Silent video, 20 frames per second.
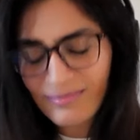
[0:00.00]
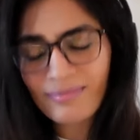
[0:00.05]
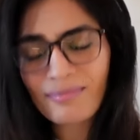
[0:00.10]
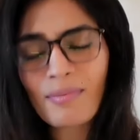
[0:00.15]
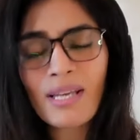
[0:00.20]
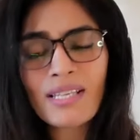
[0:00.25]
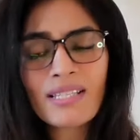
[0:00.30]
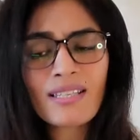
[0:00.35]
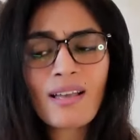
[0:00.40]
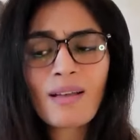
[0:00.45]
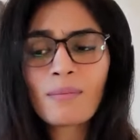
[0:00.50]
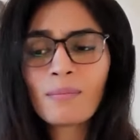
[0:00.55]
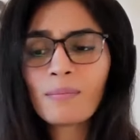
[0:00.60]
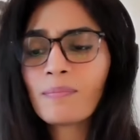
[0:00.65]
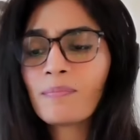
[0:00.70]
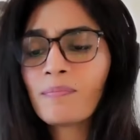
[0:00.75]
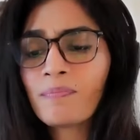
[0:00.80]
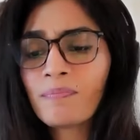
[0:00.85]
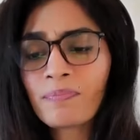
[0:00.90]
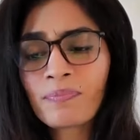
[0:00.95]
I
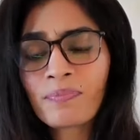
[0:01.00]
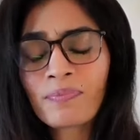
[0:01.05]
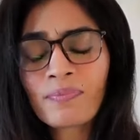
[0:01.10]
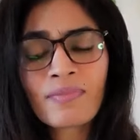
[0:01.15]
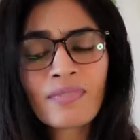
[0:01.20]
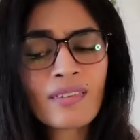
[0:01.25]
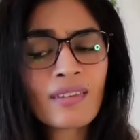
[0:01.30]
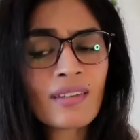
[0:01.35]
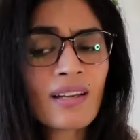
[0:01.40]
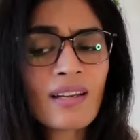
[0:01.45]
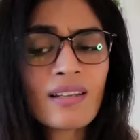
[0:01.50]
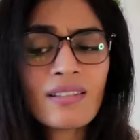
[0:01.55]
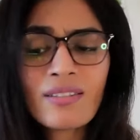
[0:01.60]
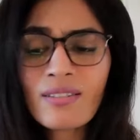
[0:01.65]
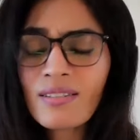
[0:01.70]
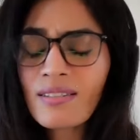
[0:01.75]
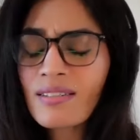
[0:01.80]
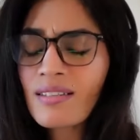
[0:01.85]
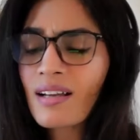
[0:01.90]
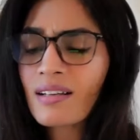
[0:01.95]

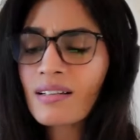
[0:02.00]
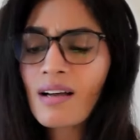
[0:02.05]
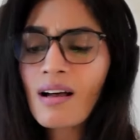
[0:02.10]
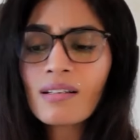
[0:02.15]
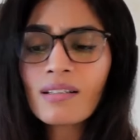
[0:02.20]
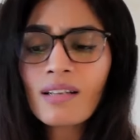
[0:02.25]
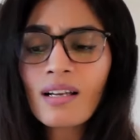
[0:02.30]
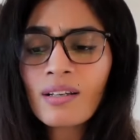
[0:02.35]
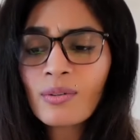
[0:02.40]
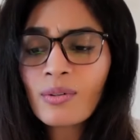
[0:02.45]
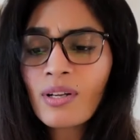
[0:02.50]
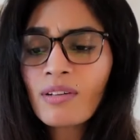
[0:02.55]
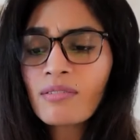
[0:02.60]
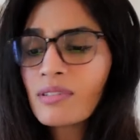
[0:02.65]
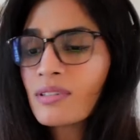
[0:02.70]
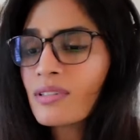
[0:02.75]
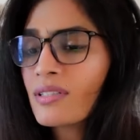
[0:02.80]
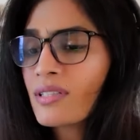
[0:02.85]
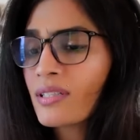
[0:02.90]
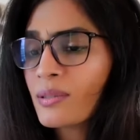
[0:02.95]
don't have
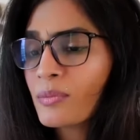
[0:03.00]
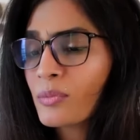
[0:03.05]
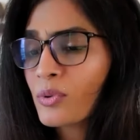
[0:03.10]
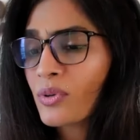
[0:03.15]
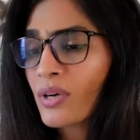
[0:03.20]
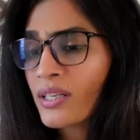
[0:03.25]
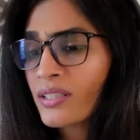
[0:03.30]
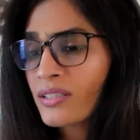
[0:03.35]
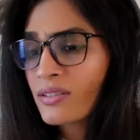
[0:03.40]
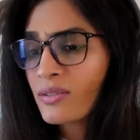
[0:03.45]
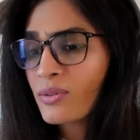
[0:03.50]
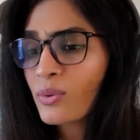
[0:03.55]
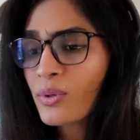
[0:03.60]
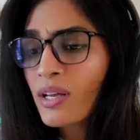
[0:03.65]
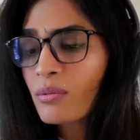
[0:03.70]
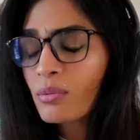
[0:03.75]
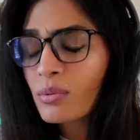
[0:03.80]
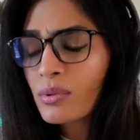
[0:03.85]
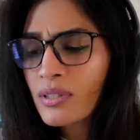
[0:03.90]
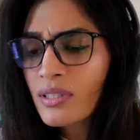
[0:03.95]
words anymore.
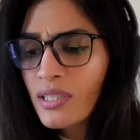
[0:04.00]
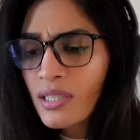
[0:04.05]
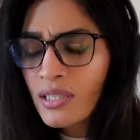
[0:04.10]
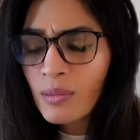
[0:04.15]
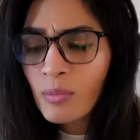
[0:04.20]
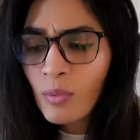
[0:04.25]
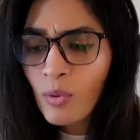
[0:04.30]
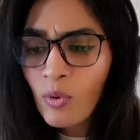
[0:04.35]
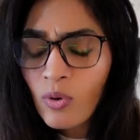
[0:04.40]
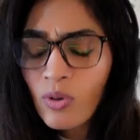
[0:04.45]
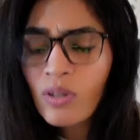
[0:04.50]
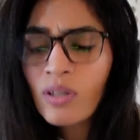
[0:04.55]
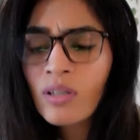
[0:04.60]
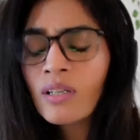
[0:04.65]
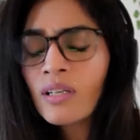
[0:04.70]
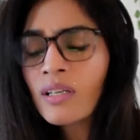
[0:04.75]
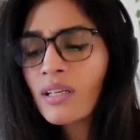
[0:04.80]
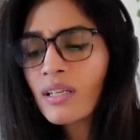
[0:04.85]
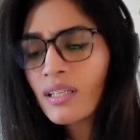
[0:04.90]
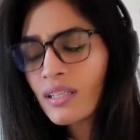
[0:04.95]
It
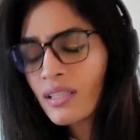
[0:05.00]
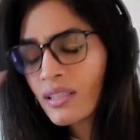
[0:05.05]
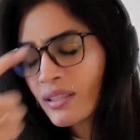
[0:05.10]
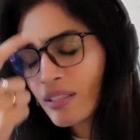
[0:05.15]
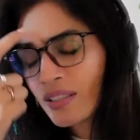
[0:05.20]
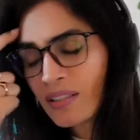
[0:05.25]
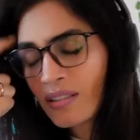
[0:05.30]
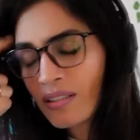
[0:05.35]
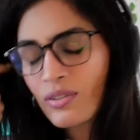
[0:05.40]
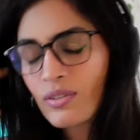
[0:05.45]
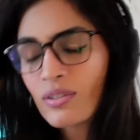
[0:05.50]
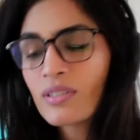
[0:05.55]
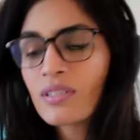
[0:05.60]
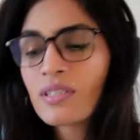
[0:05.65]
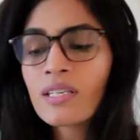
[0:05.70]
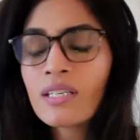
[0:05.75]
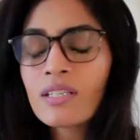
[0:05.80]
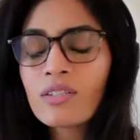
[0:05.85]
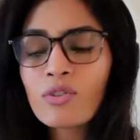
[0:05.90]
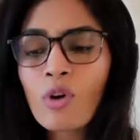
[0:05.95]
is just,
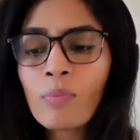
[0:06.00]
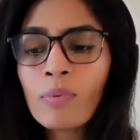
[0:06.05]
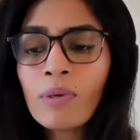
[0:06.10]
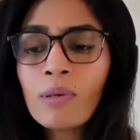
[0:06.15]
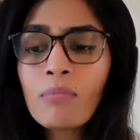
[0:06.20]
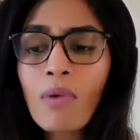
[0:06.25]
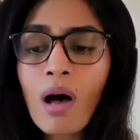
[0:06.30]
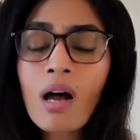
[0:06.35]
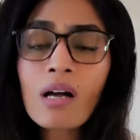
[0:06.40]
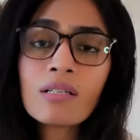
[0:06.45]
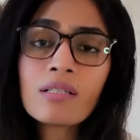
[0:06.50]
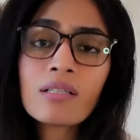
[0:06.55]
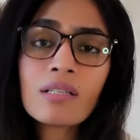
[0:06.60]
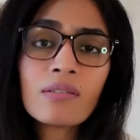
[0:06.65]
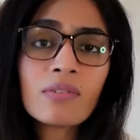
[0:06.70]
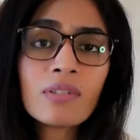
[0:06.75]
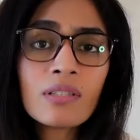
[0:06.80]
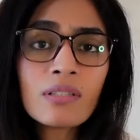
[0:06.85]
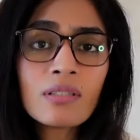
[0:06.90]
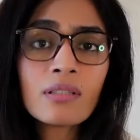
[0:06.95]
he's dropping bars
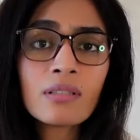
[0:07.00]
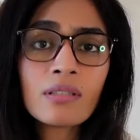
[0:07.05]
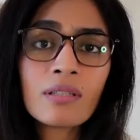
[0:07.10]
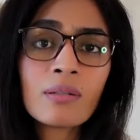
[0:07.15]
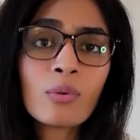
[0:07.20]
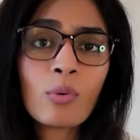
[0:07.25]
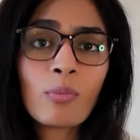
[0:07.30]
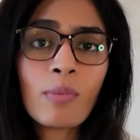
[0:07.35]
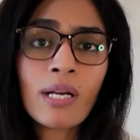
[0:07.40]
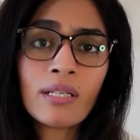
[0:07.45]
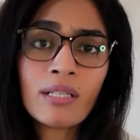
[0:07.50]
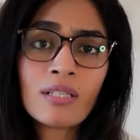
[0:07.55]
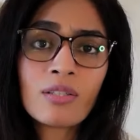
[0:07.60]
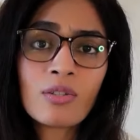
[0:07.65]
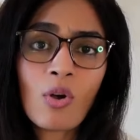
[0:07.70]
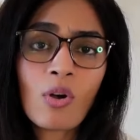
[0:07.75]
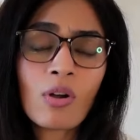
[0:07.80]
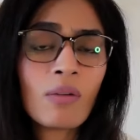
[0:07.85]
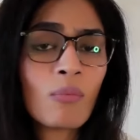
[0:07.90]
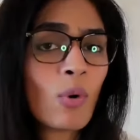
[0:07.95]
even in a romantic
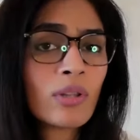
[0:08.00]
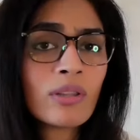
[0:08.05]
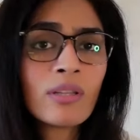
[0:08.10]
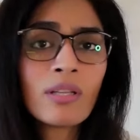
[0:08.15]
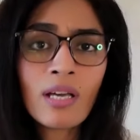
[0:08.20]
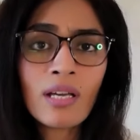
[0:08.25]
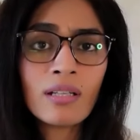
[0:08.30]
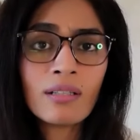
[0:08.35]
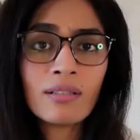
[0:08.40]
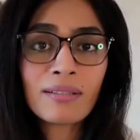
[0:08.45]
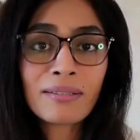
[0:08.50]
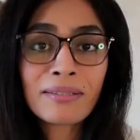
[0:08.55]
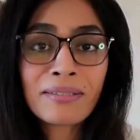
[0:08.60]
song. What the hell?